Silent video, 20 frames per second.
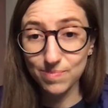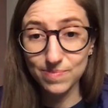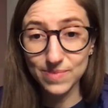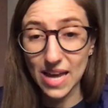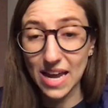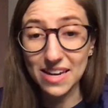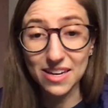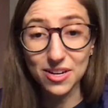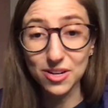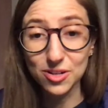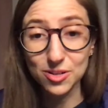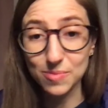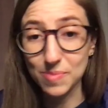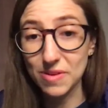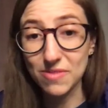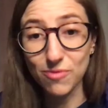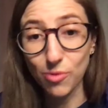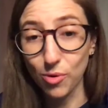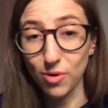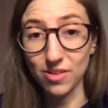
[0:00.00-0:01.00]
ten years
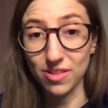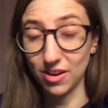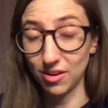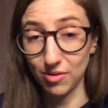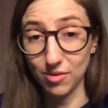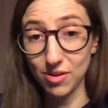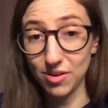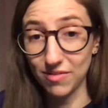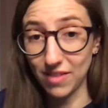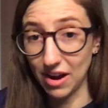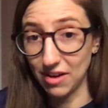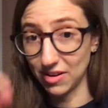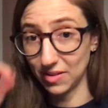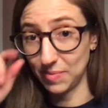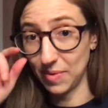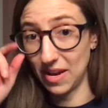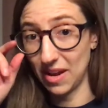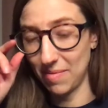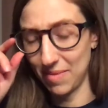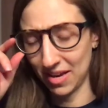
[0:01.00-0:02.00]
before the coronavirus
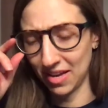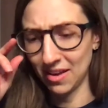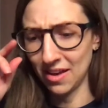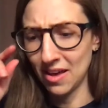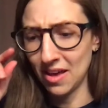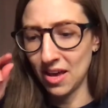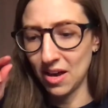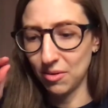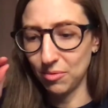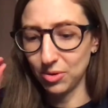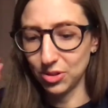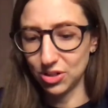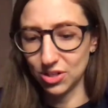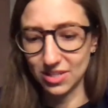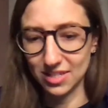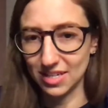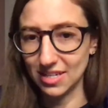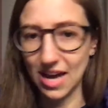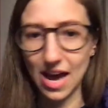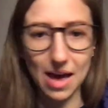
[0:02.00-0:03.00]
pandemic was
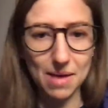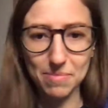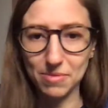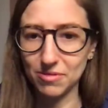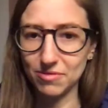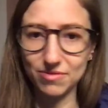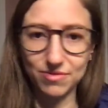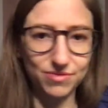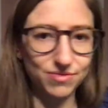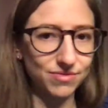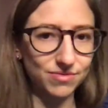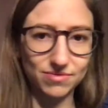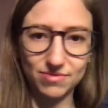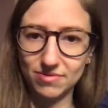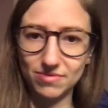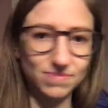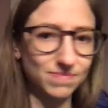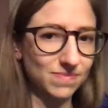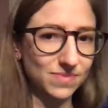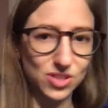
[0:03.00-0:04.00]
just a time of
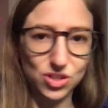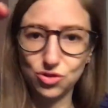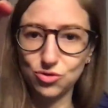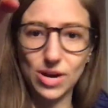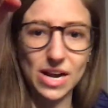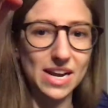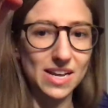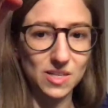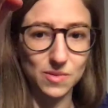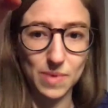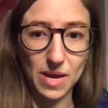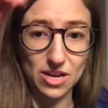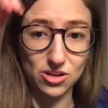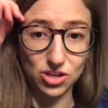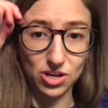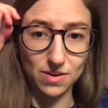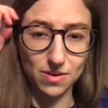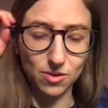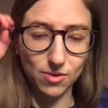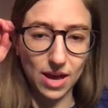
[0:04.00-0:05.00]
straight
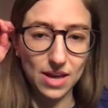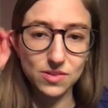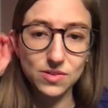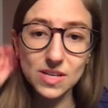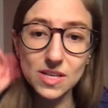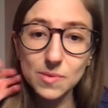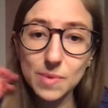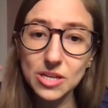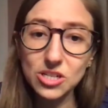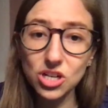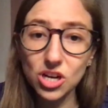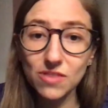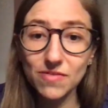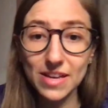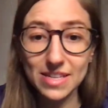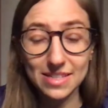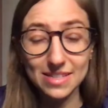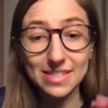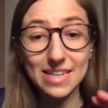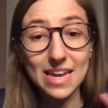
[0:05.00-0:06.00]
expansion. Okay, so the expansionary
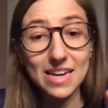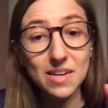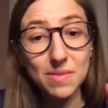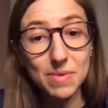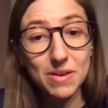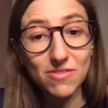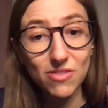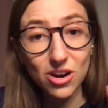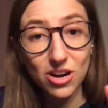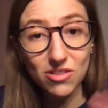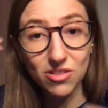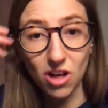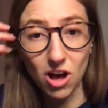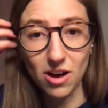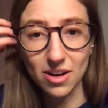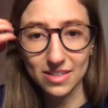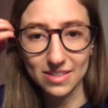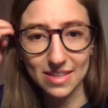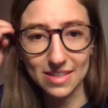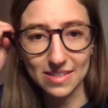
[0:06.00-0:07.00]
phases tend to be very
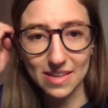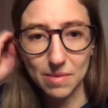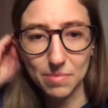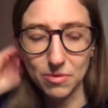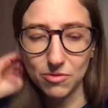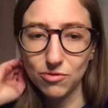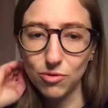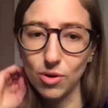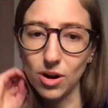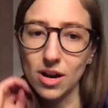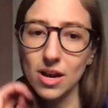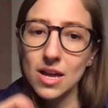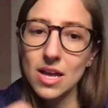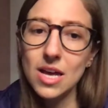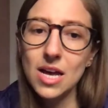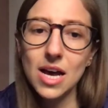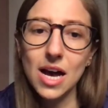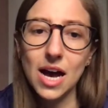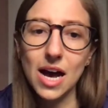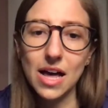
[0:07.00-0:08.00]
long, as I said before,
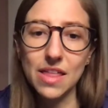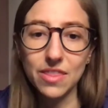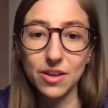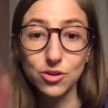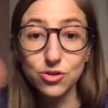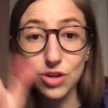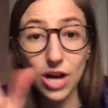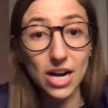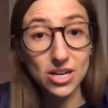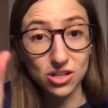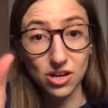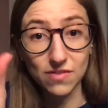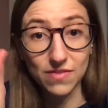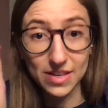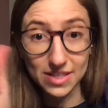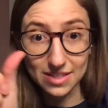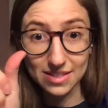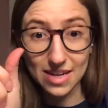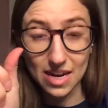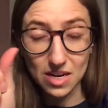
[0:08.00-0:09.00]
uh, and the contractionary
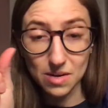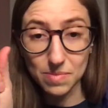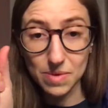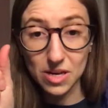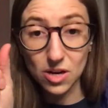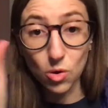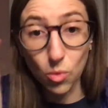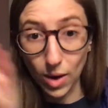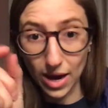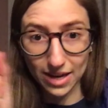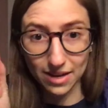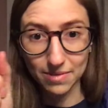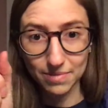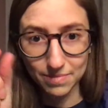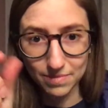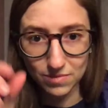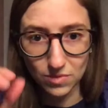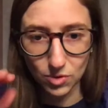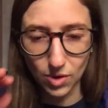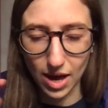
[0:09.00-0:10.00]
phases tend to be quick.
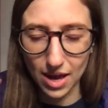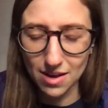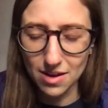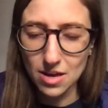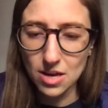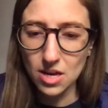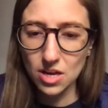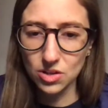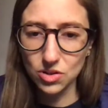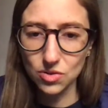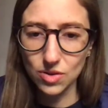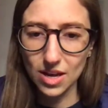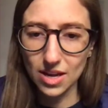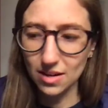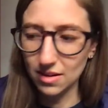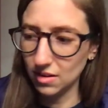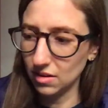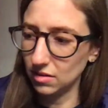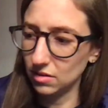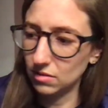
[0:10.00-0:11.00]
Okay, so you get
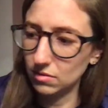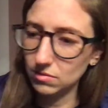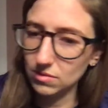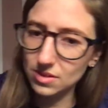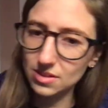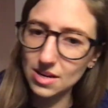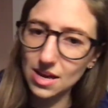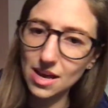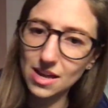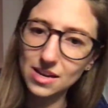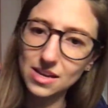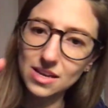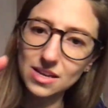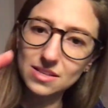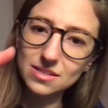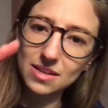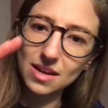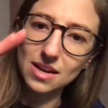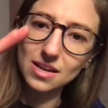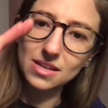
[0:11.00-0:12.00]
you know steady,
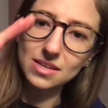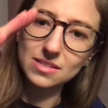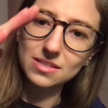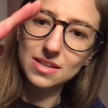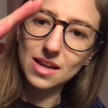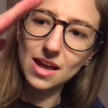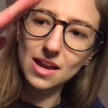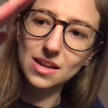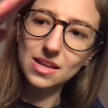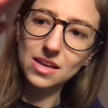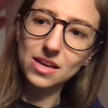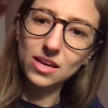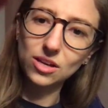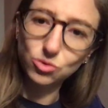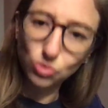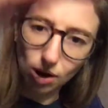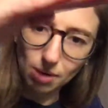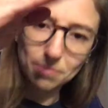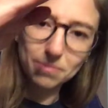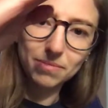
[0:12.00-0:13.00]
steady, steady
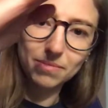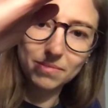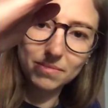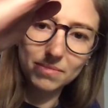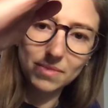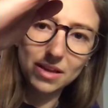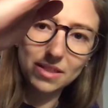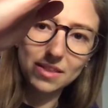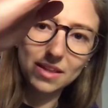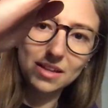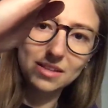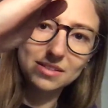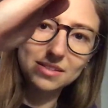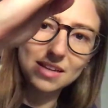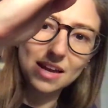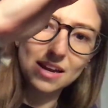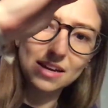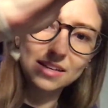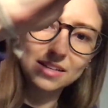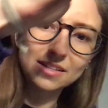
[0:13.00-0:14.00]
drop, and then
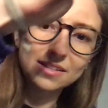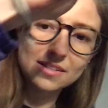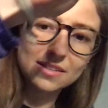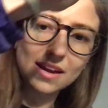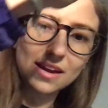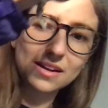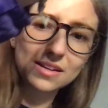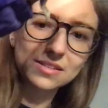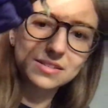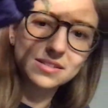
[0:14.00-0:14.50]
steady, steady,